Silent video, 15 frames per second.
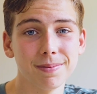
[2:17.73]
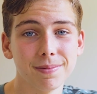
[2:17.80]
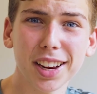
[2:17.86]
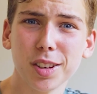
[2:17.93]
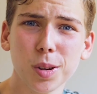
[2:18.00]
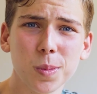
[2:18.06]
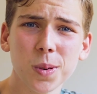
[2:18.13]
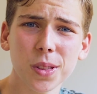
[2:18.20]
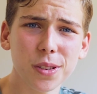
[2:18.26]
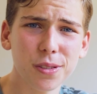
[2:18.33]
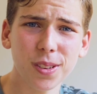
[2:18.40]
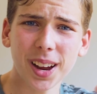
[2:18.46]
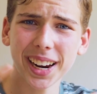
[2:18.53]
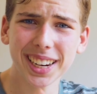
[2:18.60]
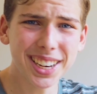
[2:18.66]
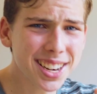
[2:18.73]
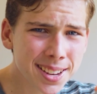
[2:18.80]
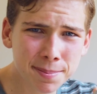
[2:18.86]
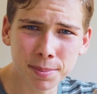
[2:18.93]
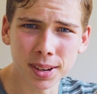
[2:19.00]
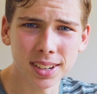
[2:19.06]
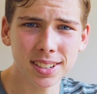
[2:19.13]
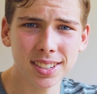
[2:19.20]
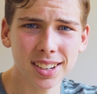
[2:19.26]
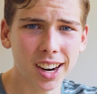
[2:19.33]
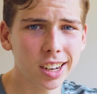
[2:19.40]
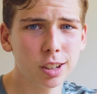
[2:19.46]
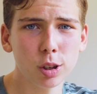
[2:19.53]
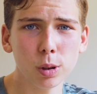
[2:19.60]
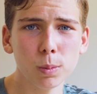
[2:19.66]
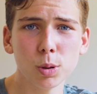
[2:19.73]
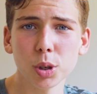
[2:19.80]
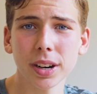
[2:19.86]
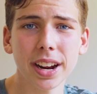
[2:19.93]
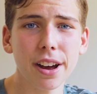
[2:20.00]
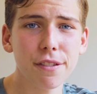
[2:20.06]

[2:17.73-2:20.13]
I cubed on the flying Nimbus, I cubed during